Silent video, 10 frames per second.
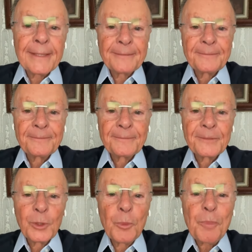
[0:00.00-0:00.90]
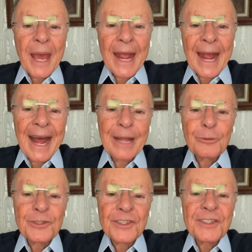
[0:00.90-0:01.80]
Sin is
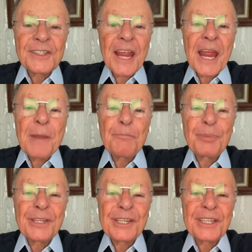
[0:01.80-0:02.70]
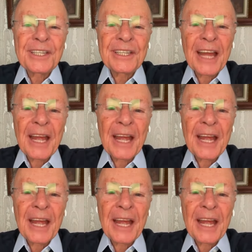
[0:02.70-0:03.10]
always trending,